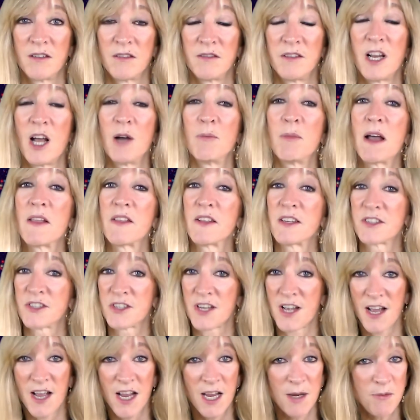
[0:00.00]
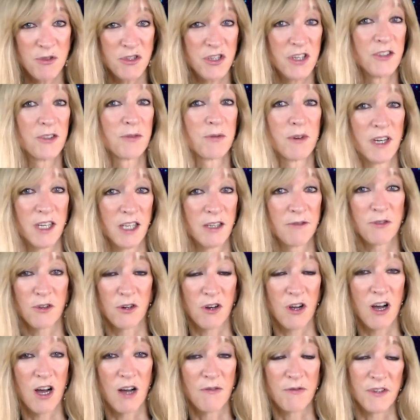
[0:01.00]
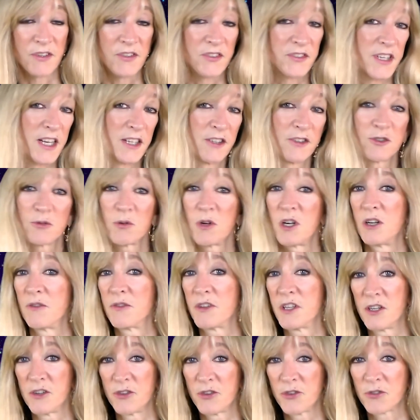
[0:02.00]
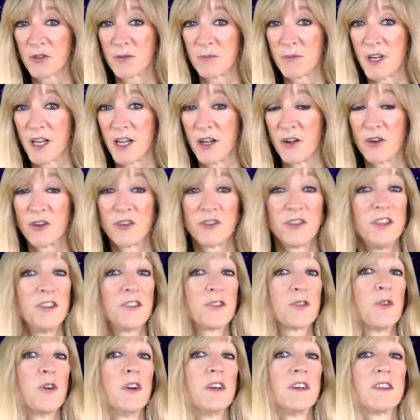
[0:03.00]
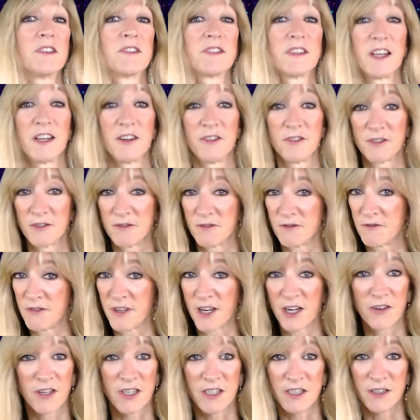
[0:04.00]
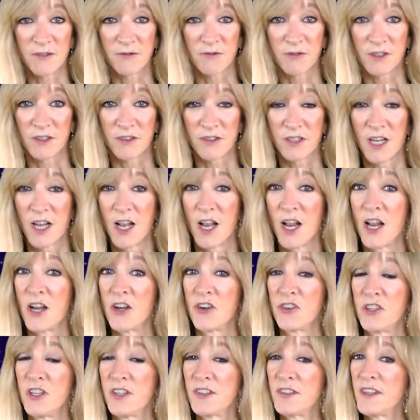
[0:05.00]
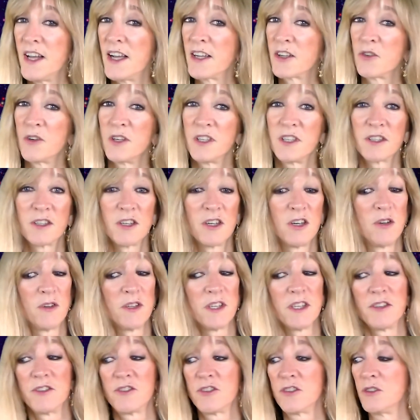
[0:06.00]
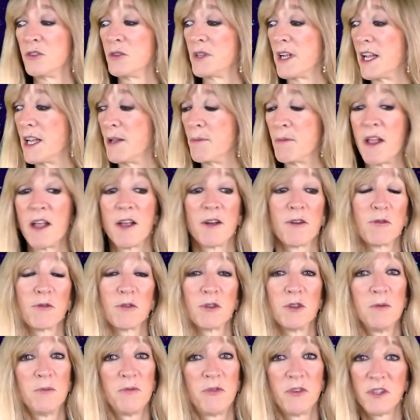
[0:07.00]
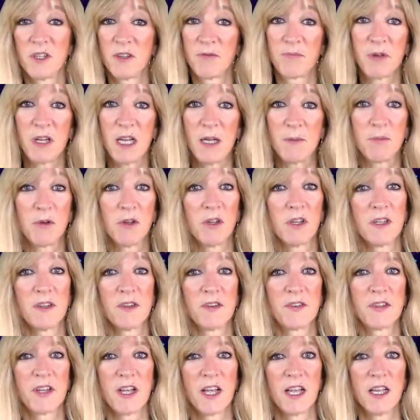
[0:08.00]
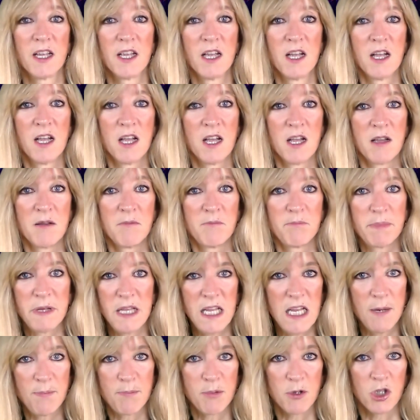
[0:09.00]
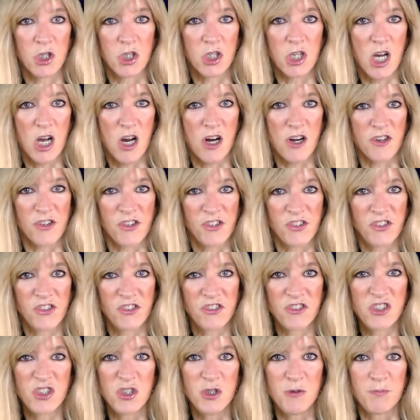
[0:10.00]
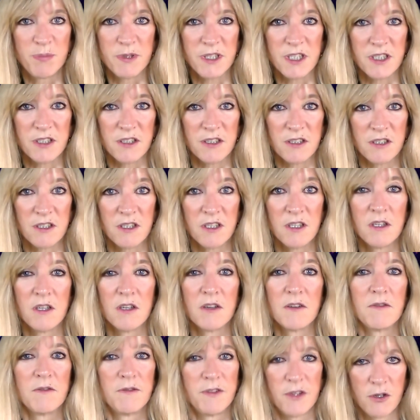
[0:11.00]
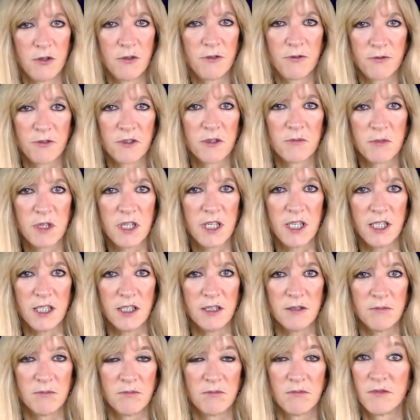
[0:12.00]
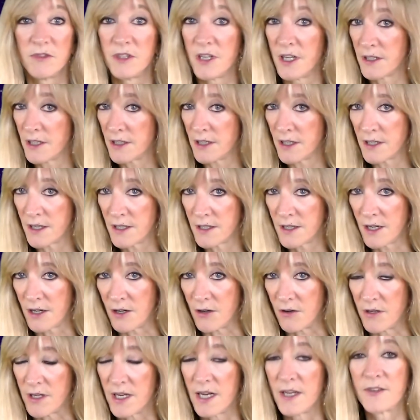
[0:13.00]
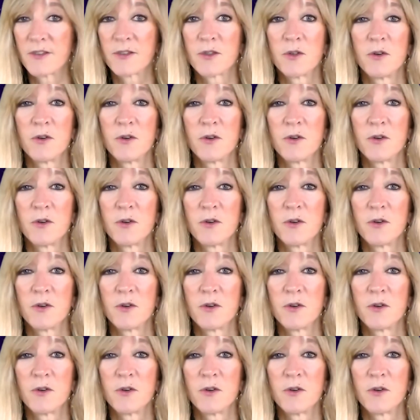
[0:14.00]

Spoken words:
Now, by the time she's running for office 10 or 12 years from now, she's going to sound very different. She's not going to go into a room full of people and say, people are stupid, vote for me. No, no, no, no, no. It's